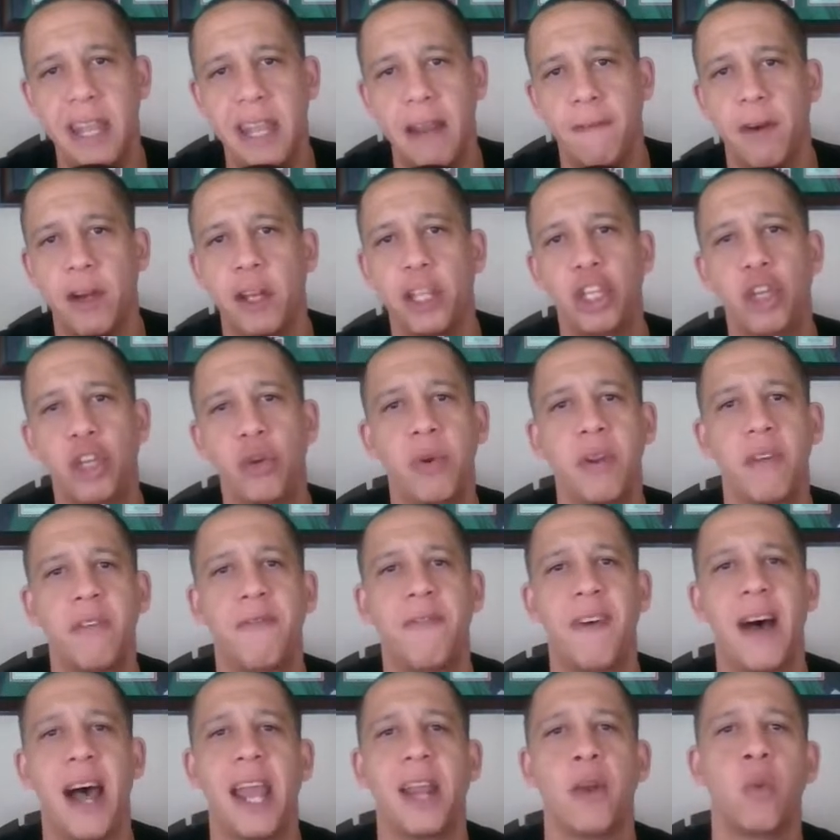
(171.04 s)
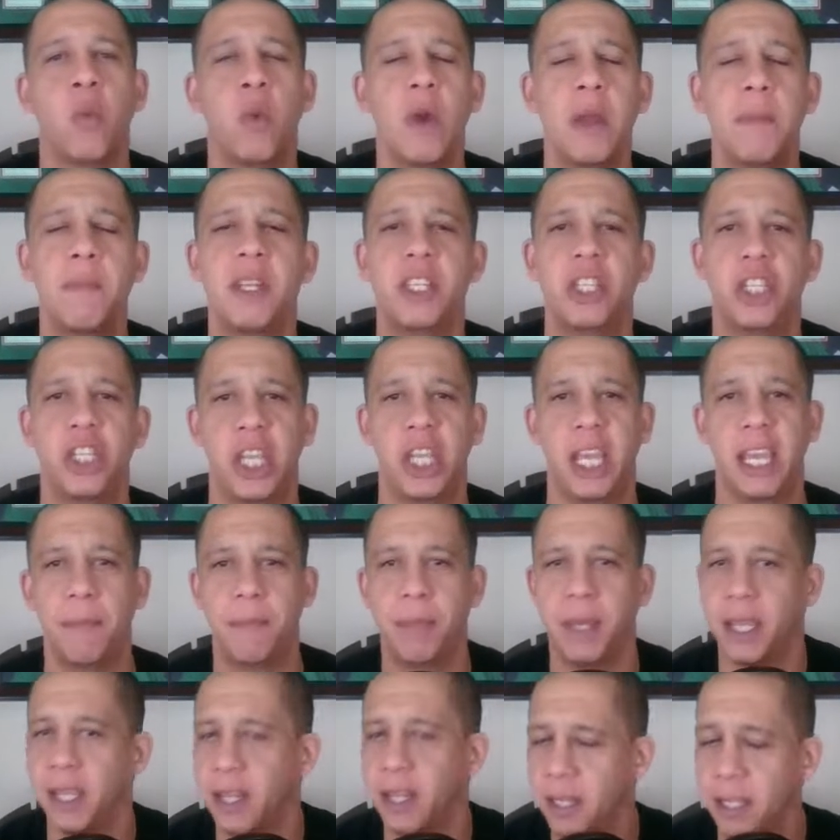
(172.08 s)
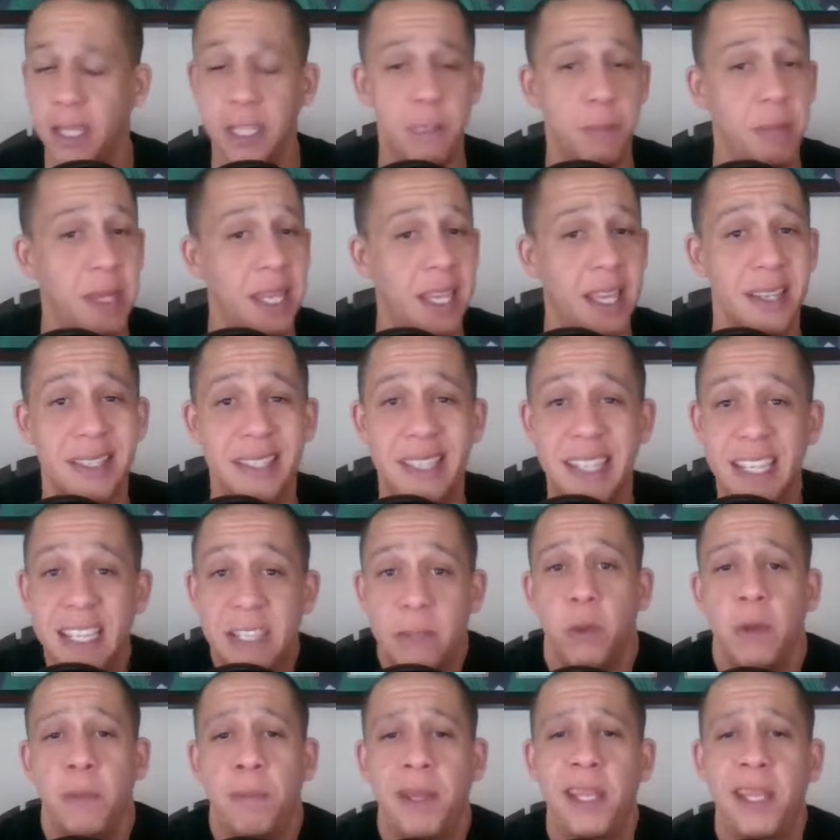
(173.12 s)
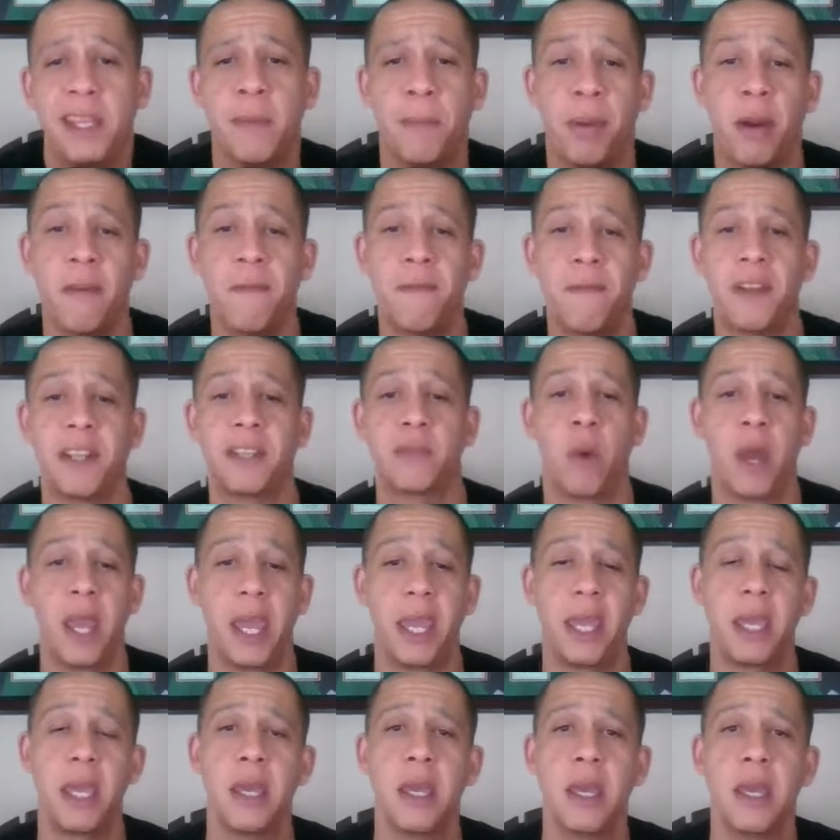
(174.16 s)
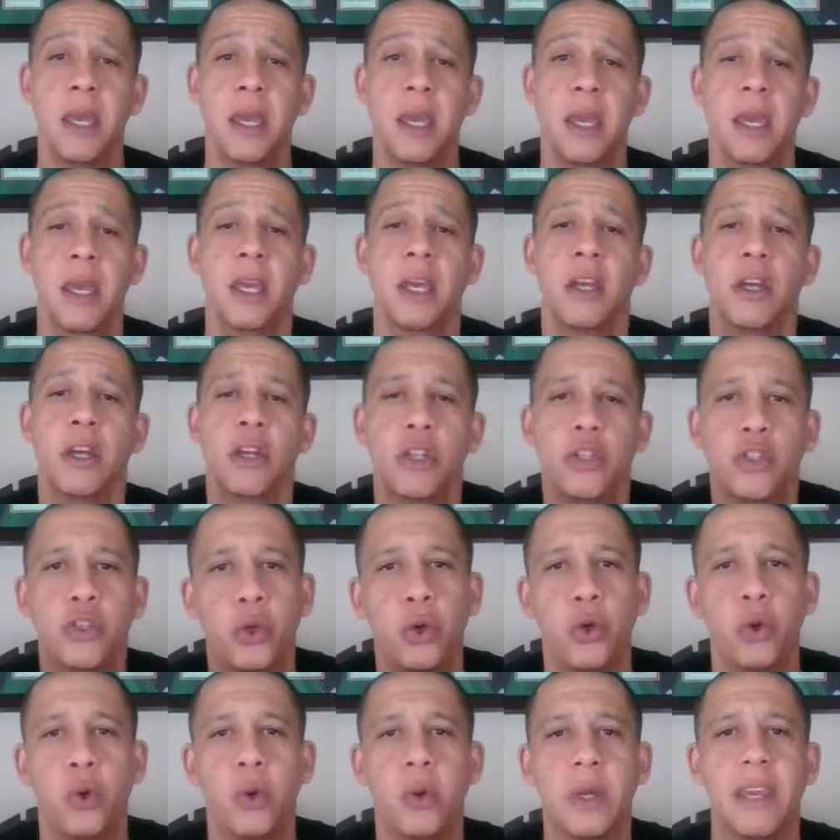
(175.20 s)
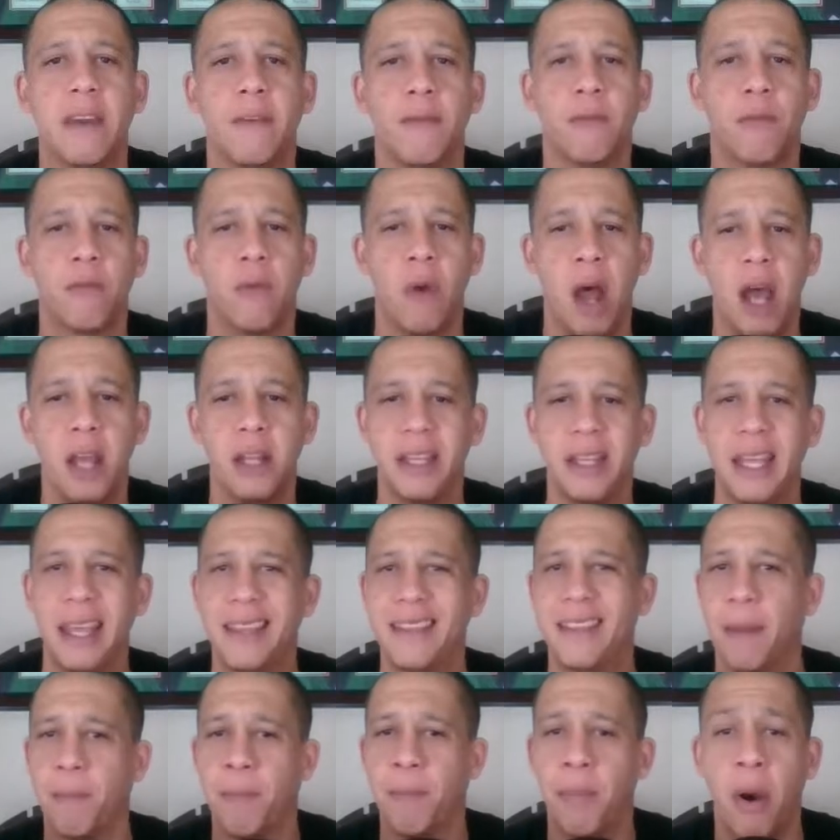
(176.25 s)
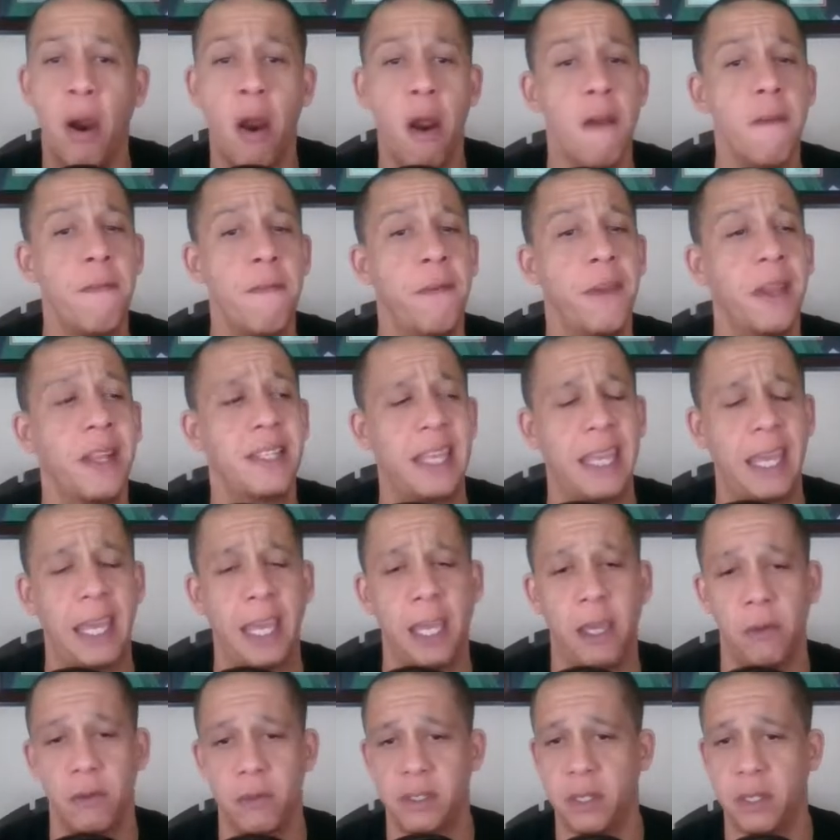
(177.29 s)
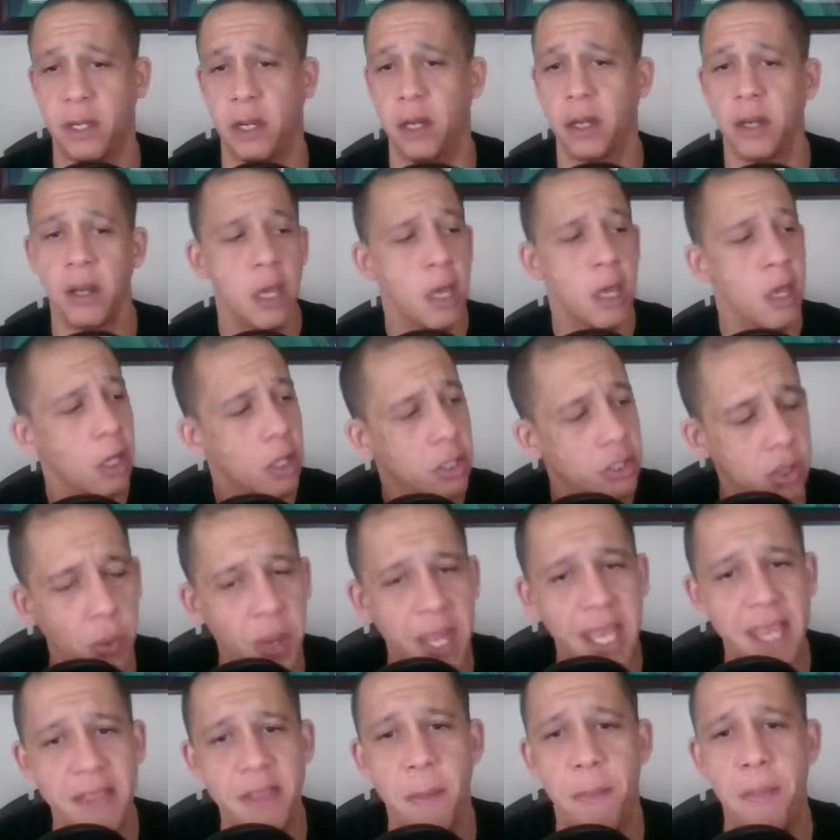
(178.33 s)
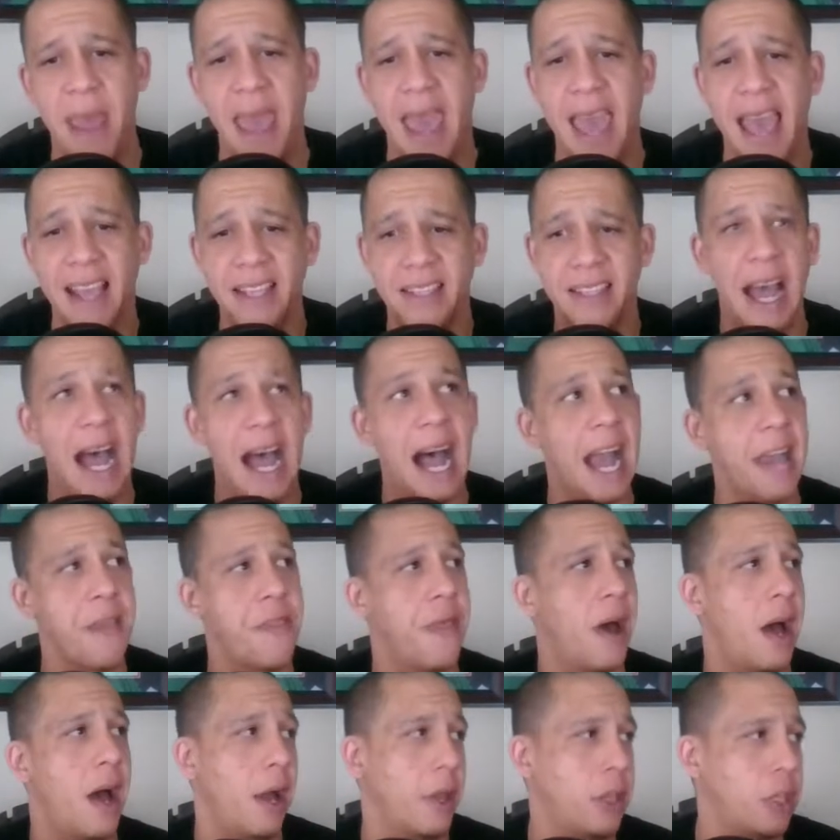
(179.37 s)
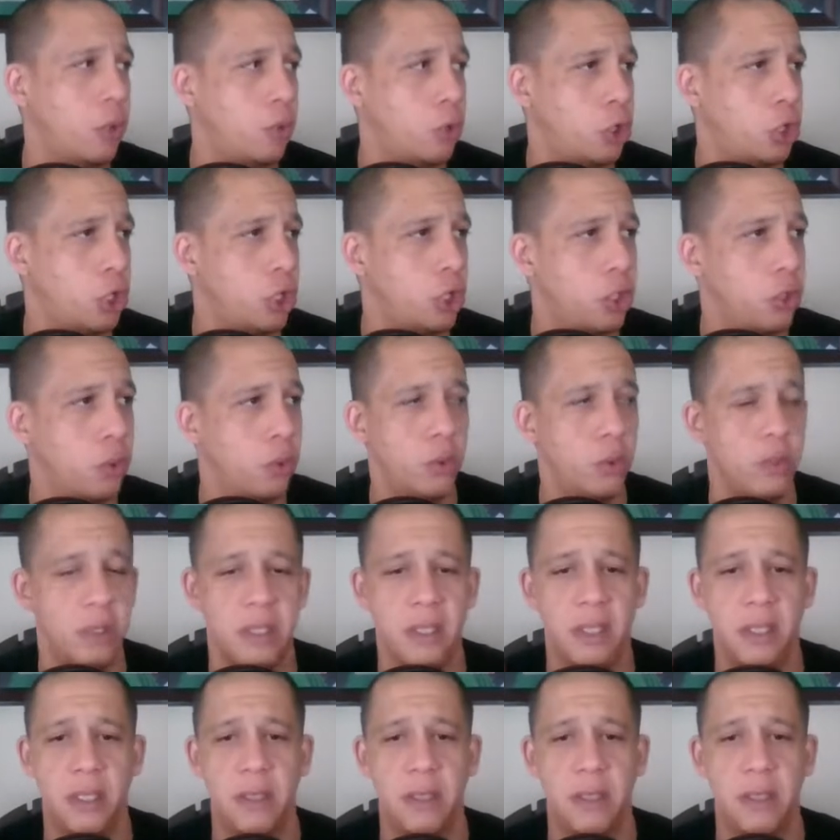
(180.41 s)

ever unified women's champion is because this would be the perfect way to give Ronda the perfect heel turn. So in the past, I thought you should use